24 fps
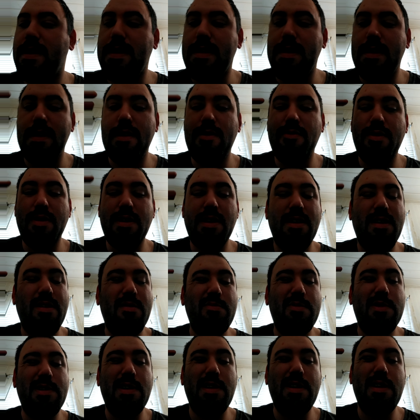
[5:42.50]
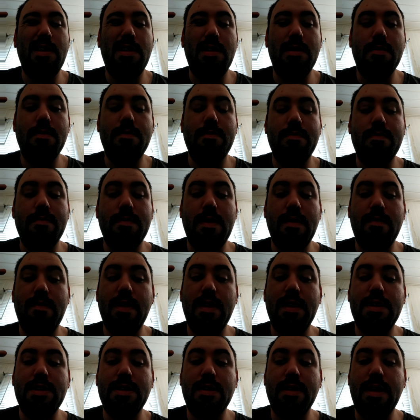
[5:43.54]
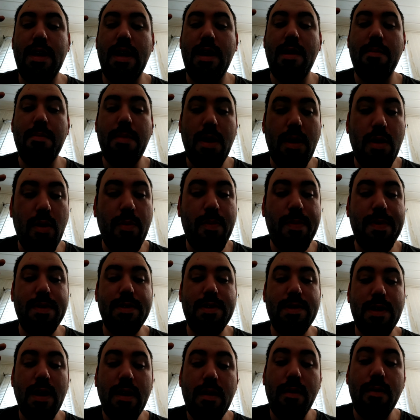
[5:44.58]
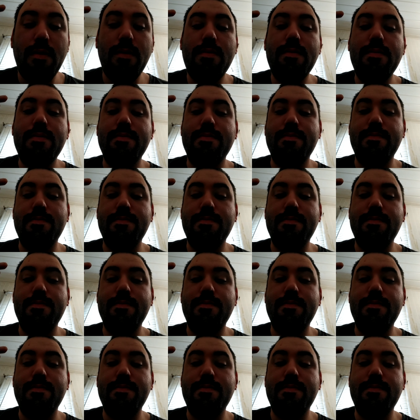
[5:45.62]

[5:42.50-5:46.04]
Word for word: And they will come to you eventually. I'm hoping so.